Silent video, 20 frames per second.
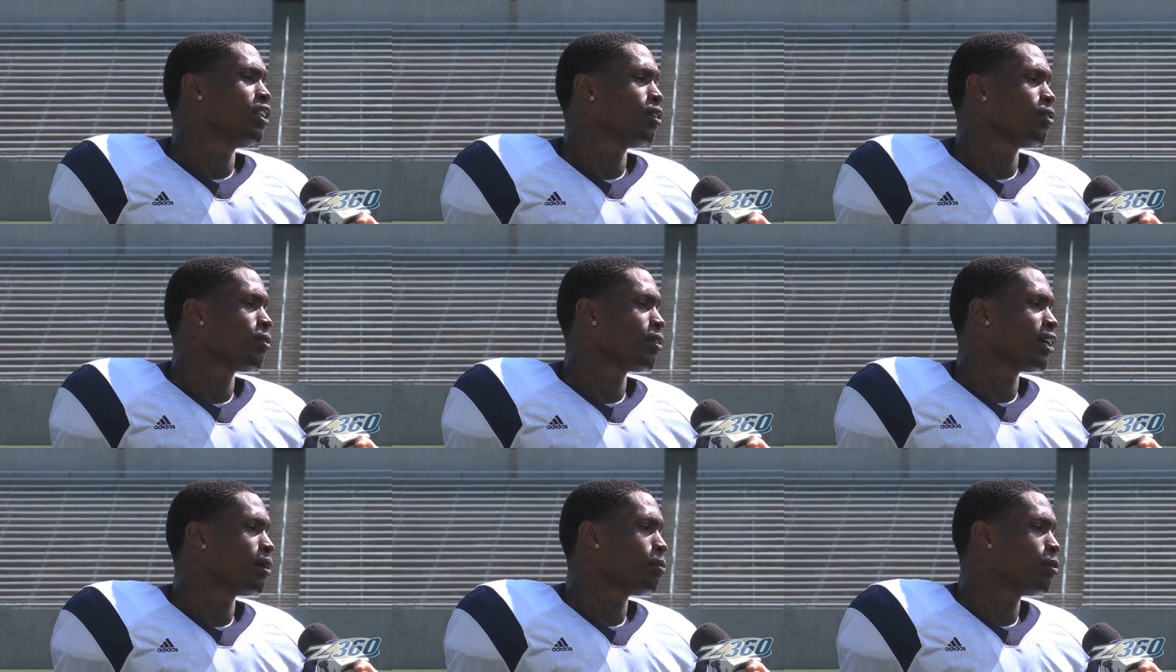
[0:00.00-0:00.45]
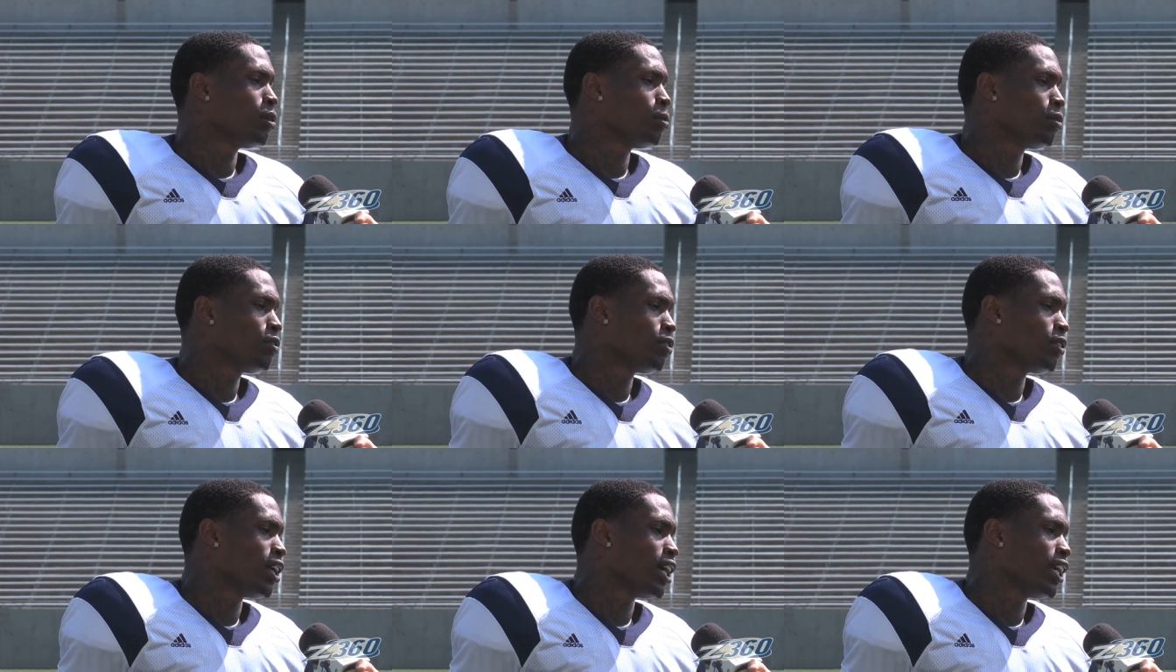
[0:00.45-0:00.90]
no Red Bull
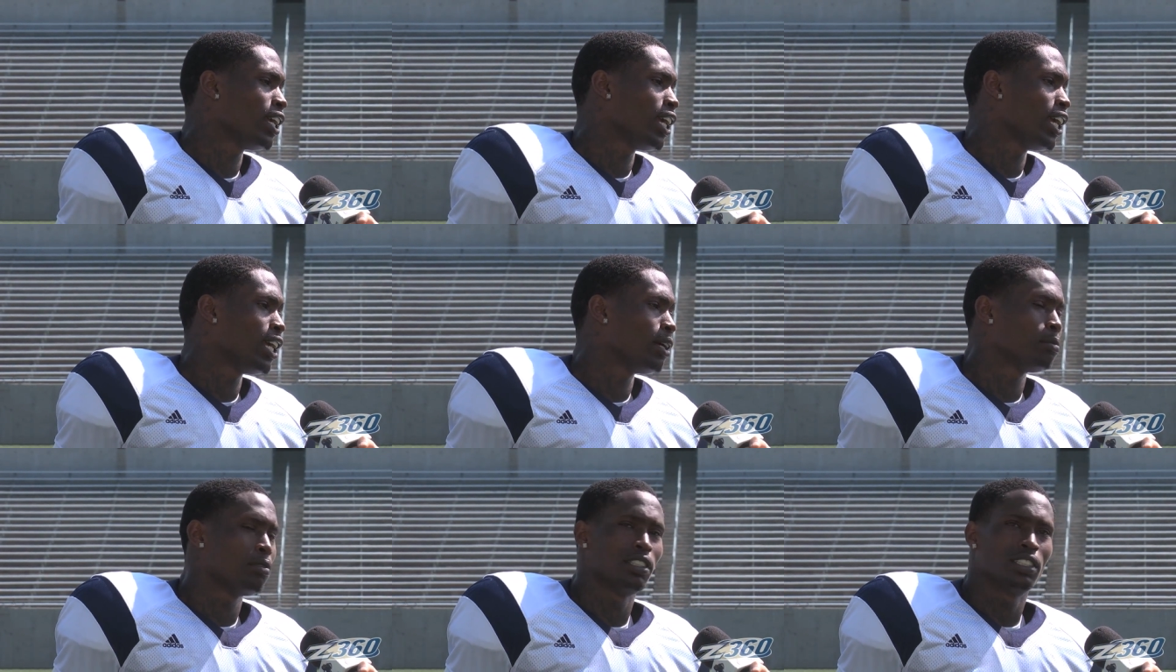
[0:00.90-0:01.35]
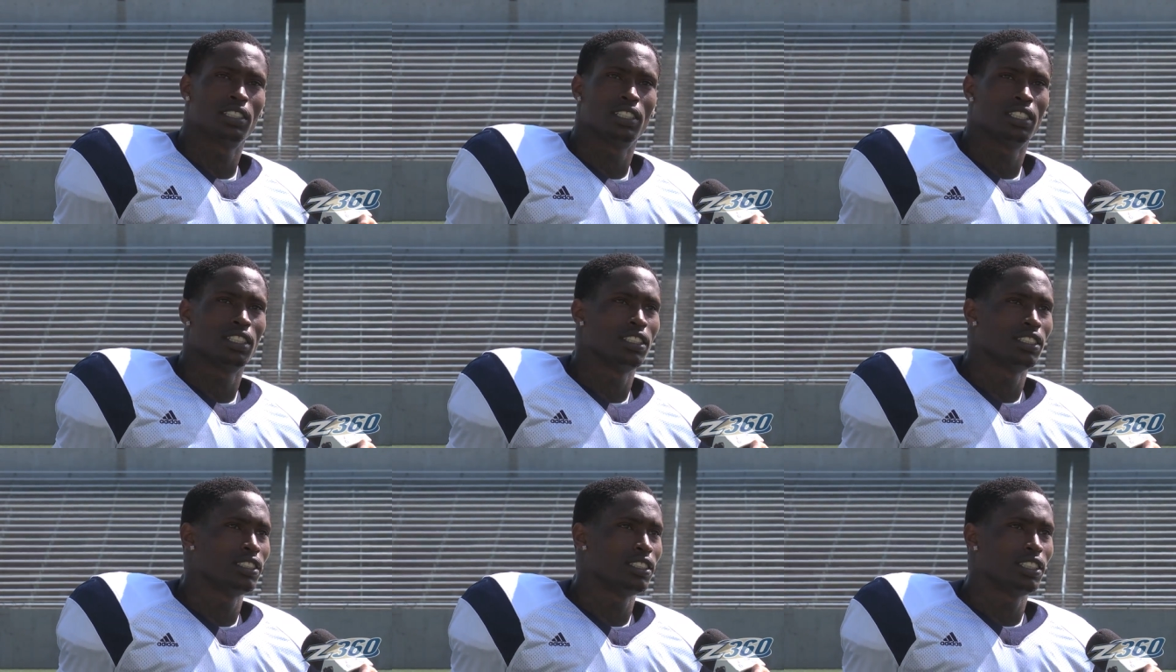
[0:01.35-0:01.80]
before that game.
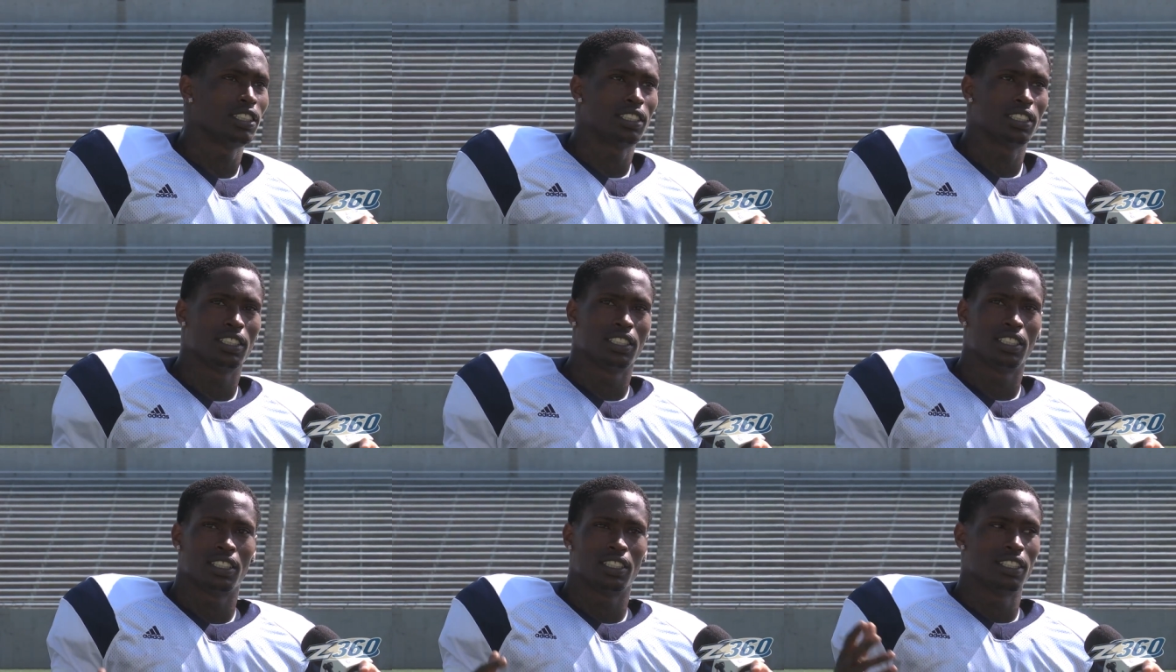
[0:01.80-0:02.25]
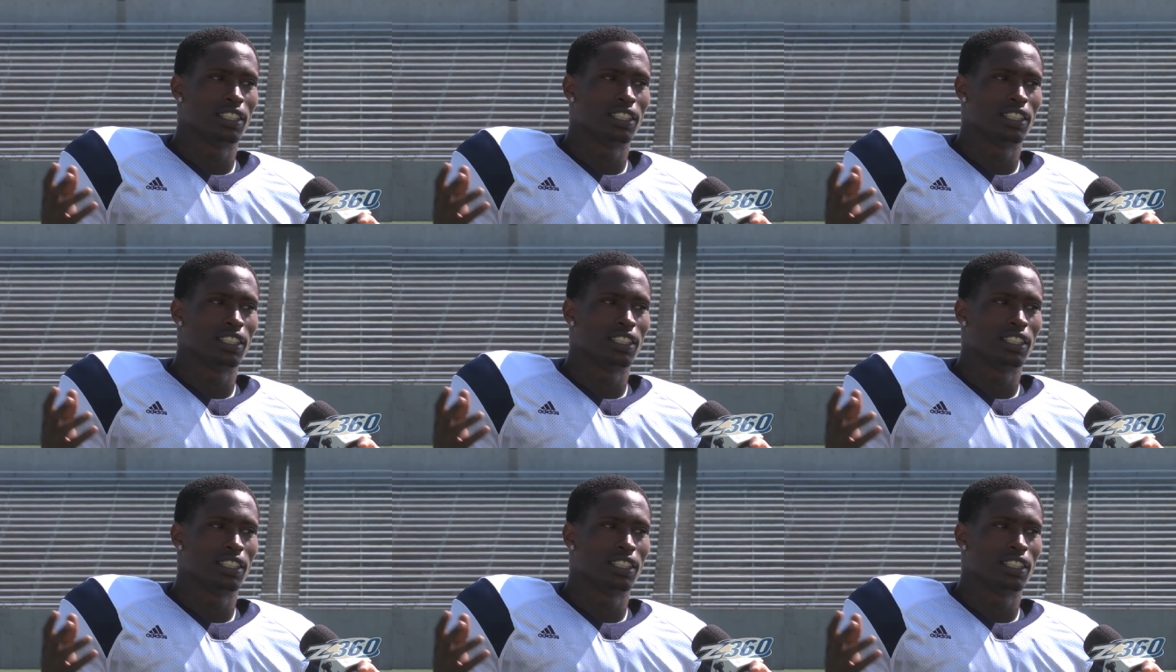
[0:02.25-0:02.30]
The